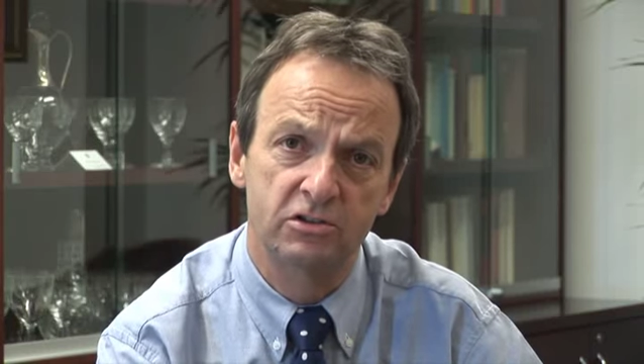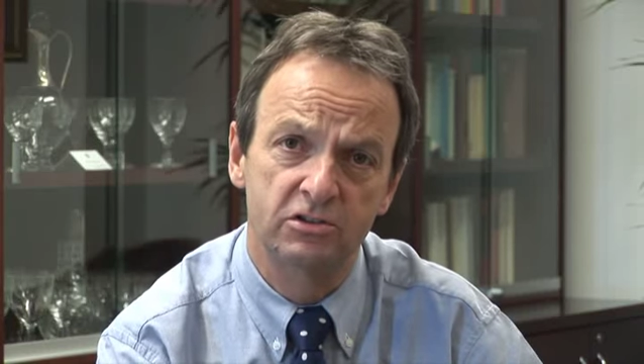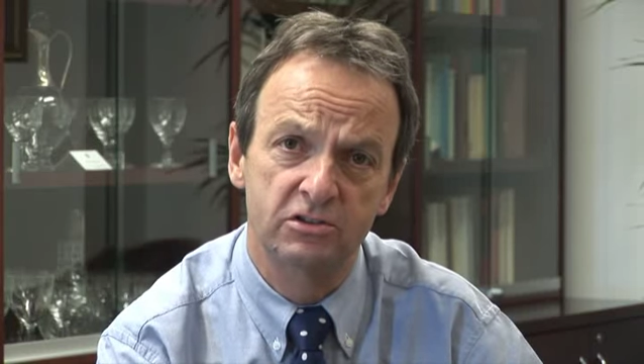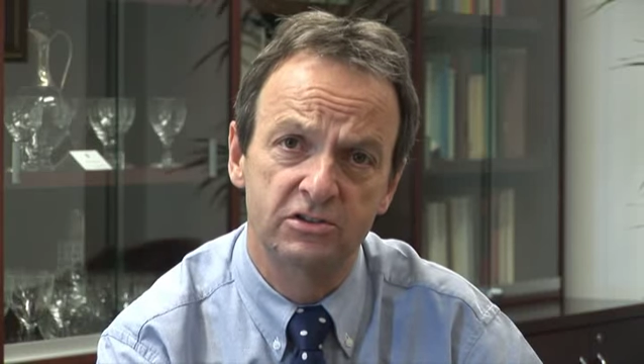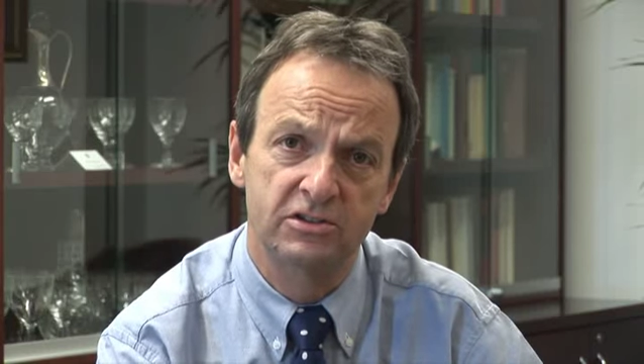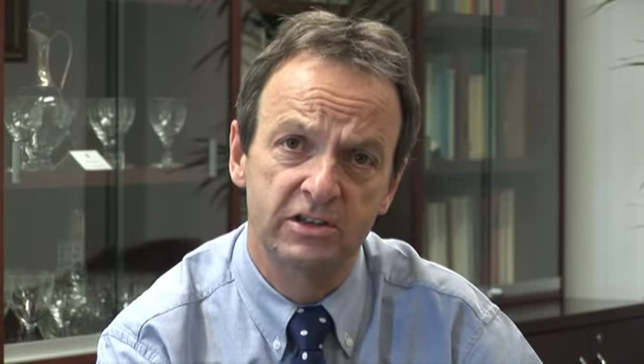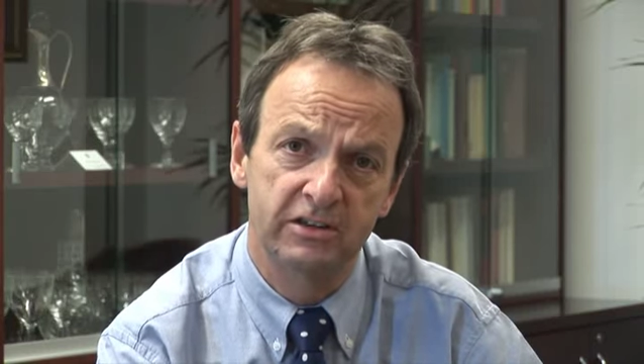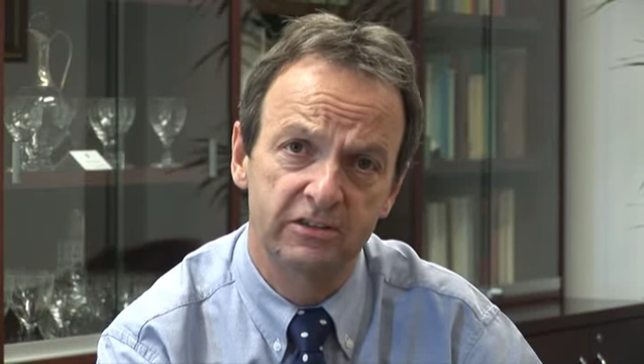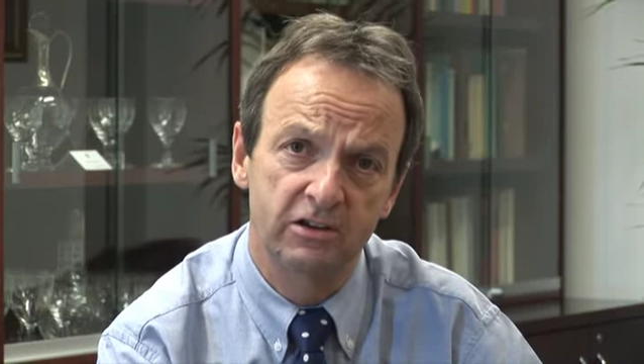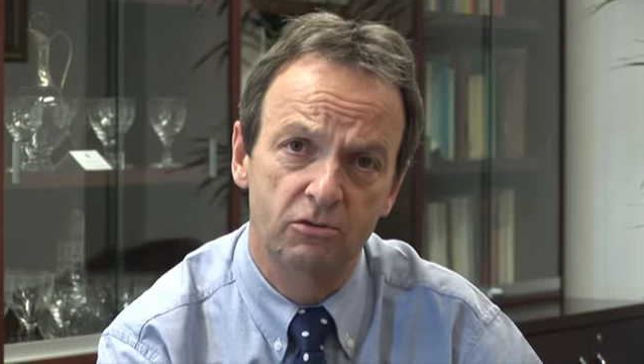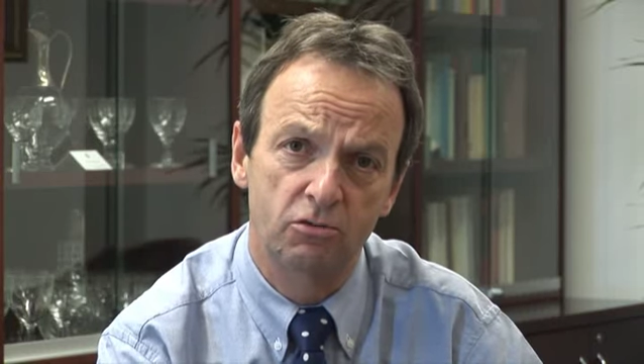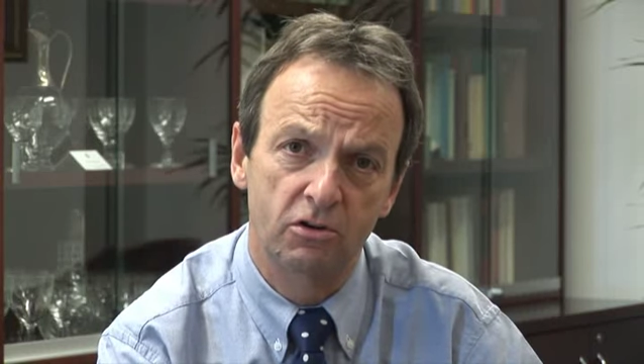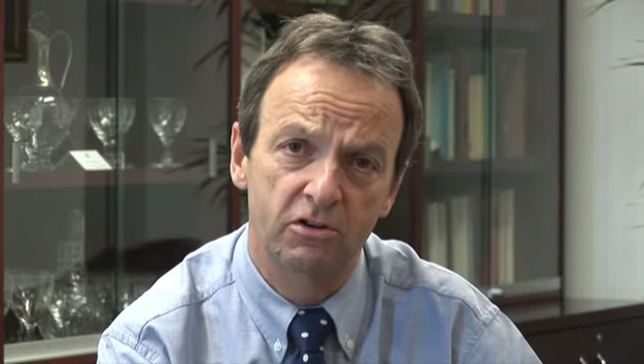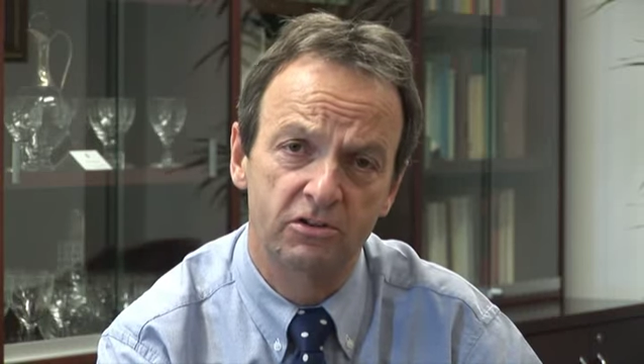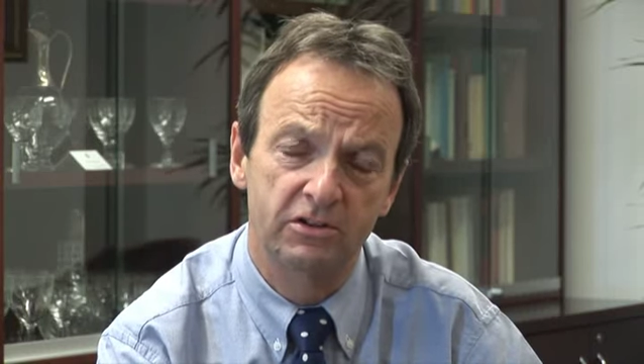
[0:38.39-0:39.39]
to see that the
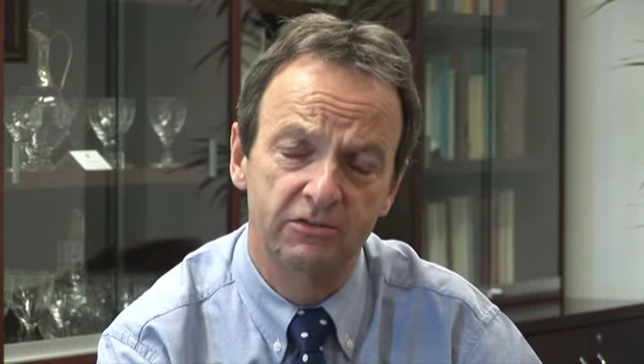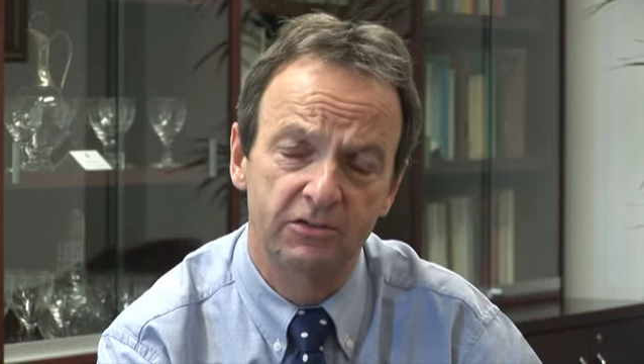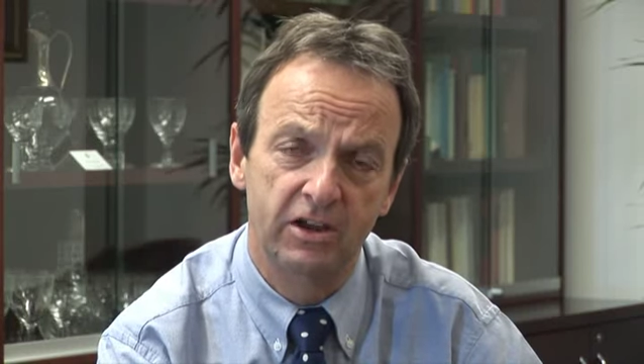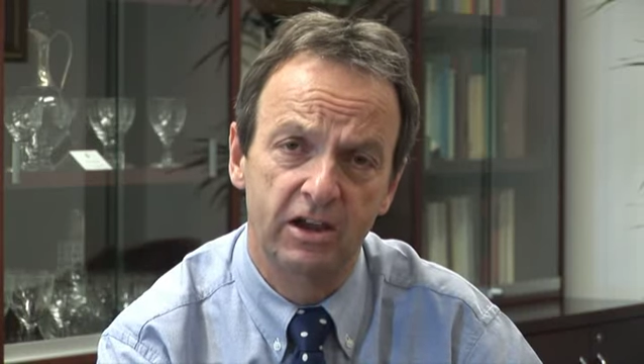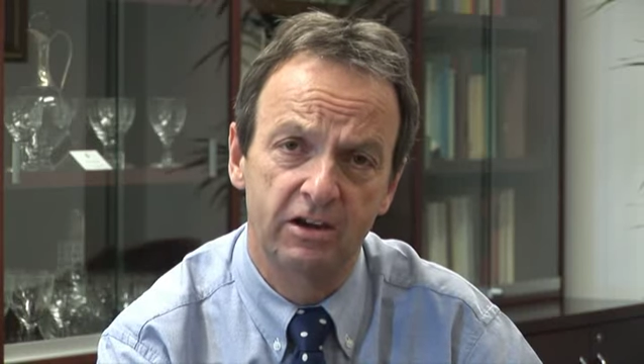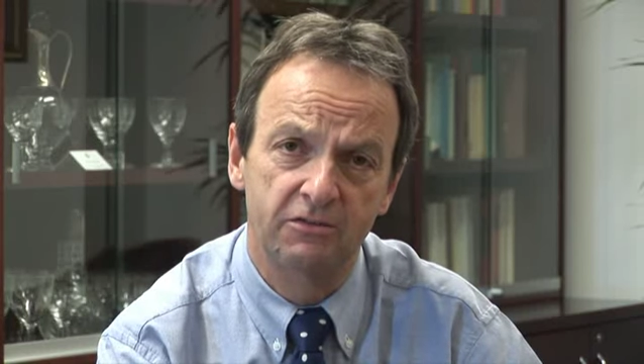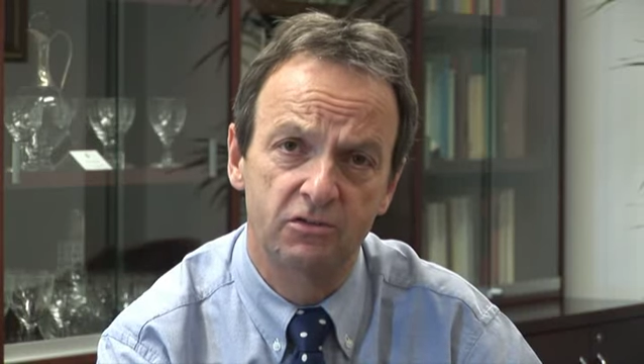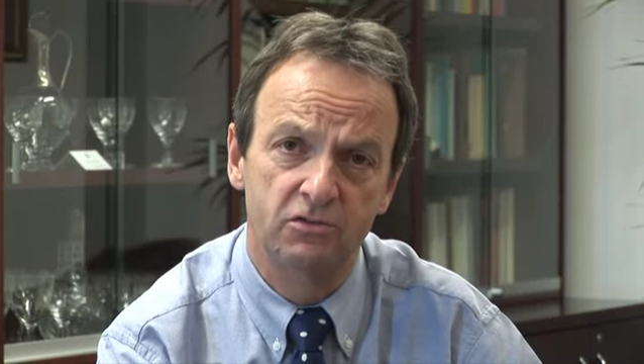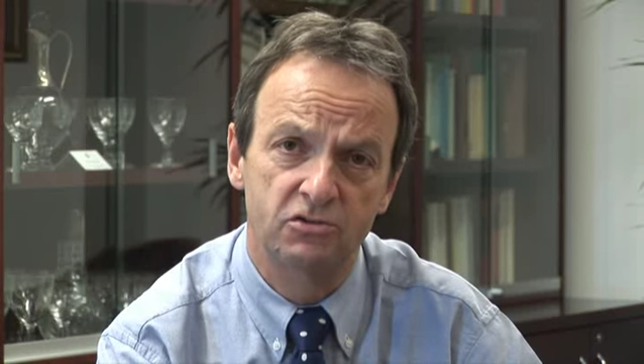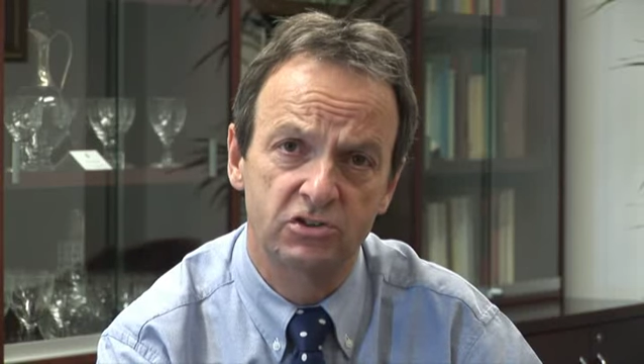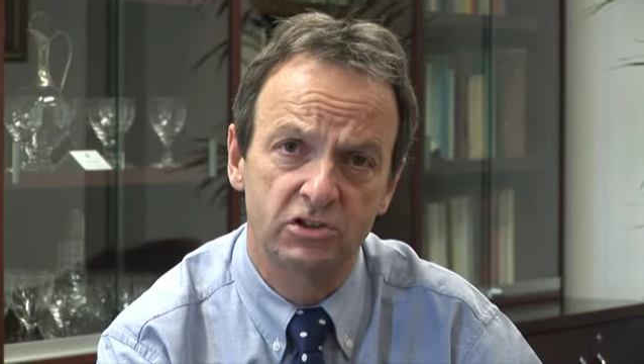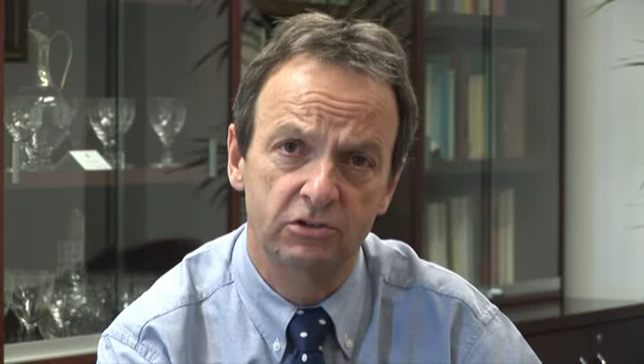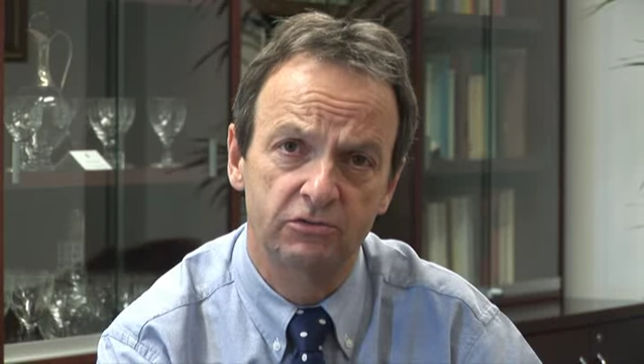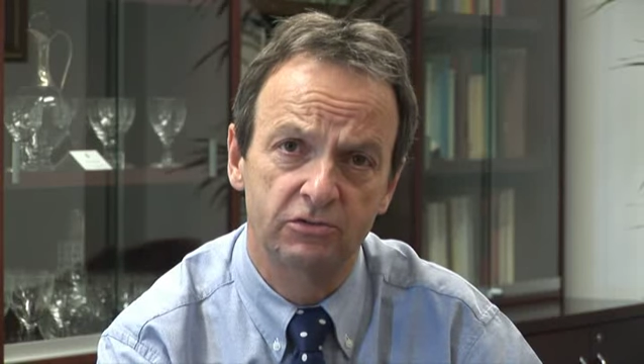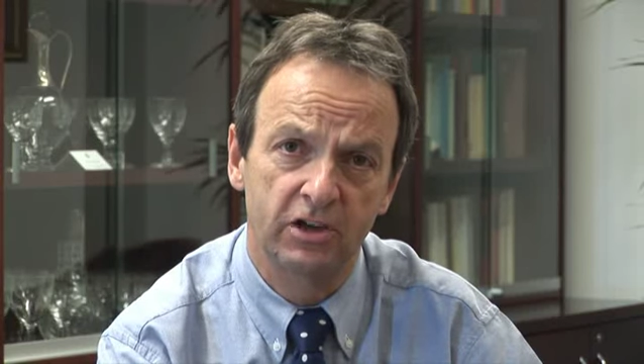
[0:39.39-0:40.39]
quality of care for those
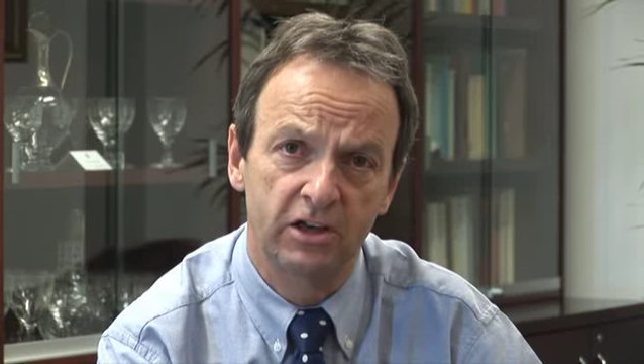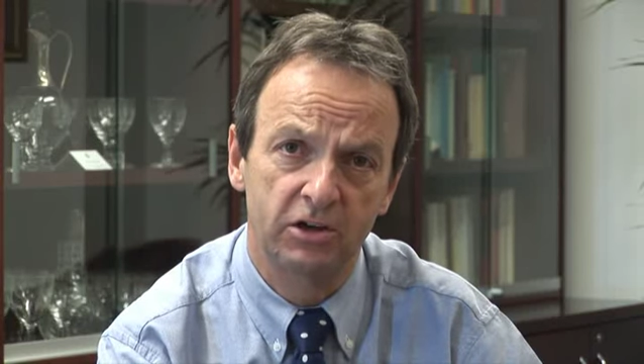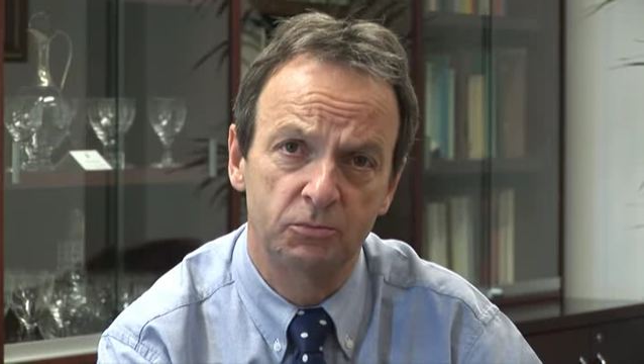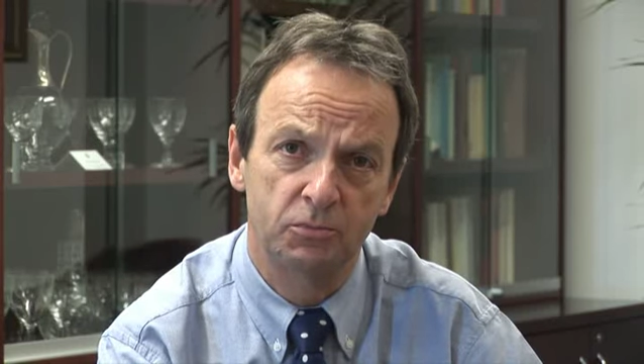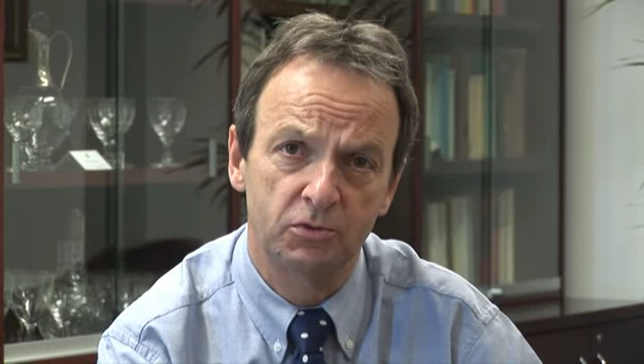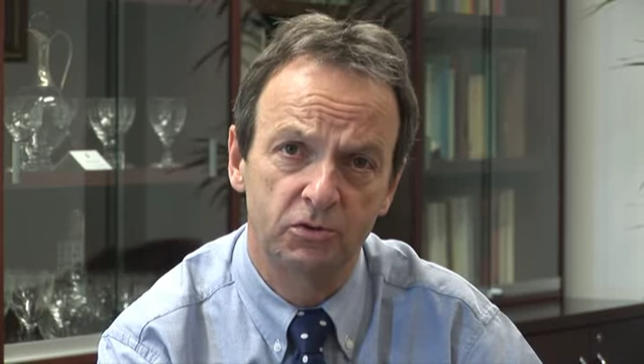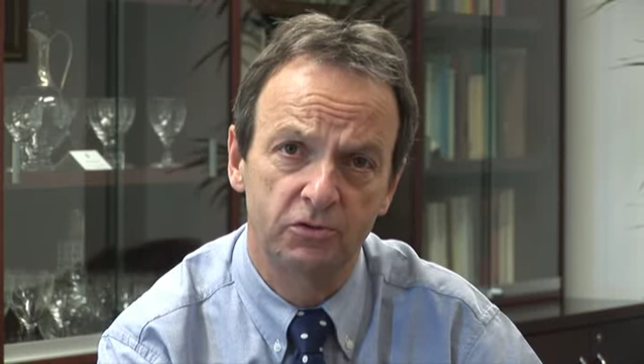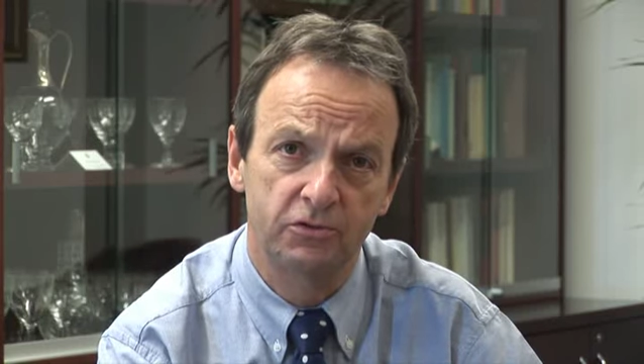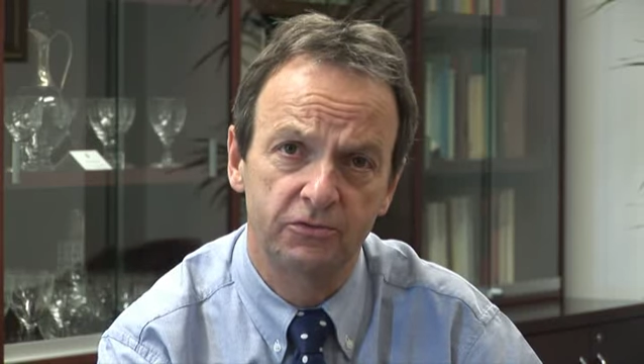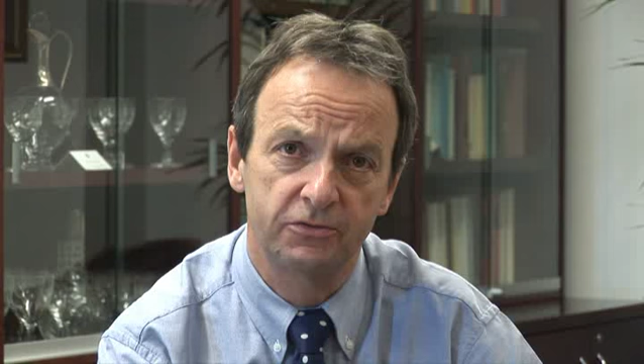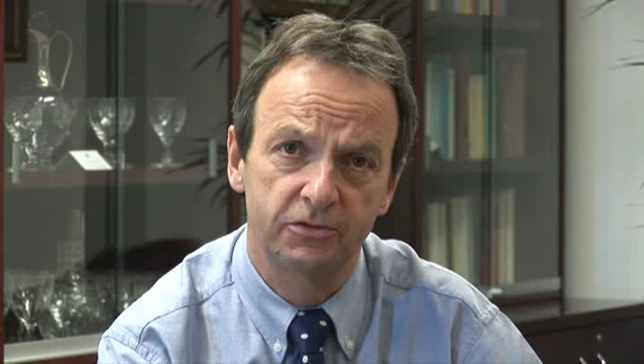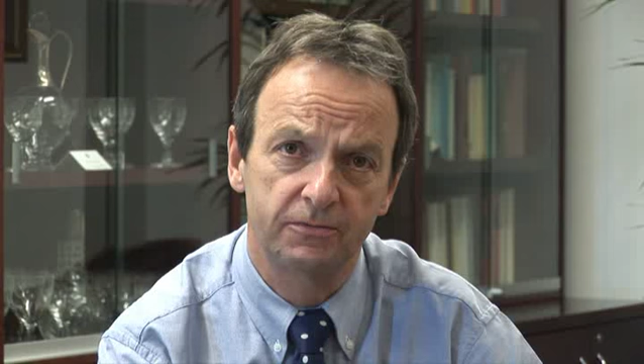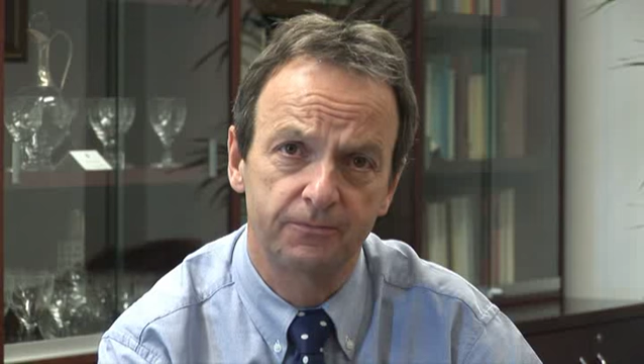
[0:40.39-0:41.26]
children had improved.